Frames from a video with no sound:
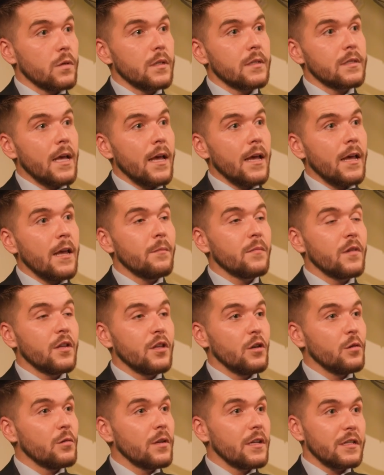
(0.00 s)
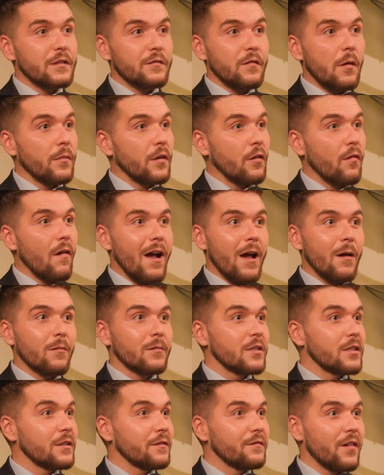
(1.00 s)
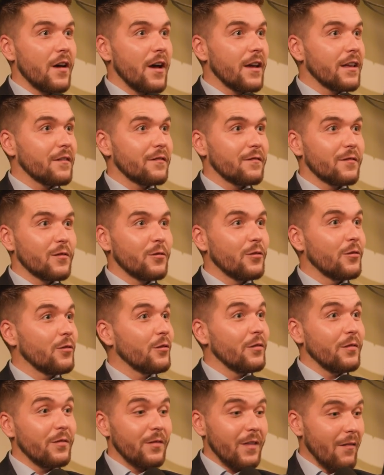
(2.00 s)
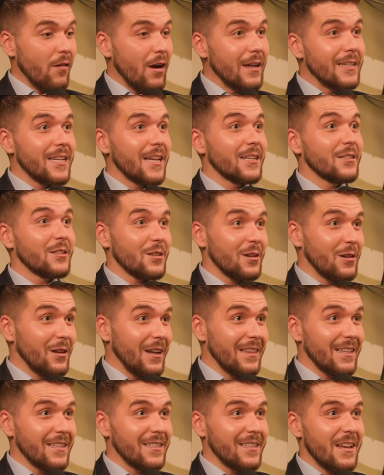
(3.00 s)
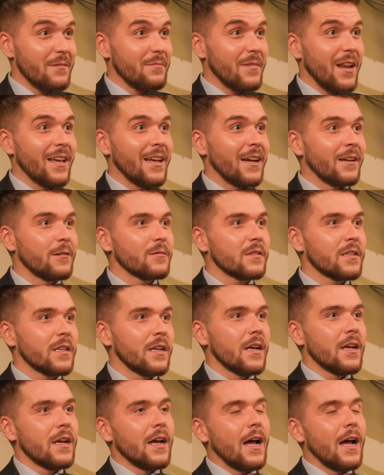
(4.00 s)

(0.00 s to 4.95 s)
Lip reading: are all the same. The units from the ground to the 30th floor, they're identical in the same layout.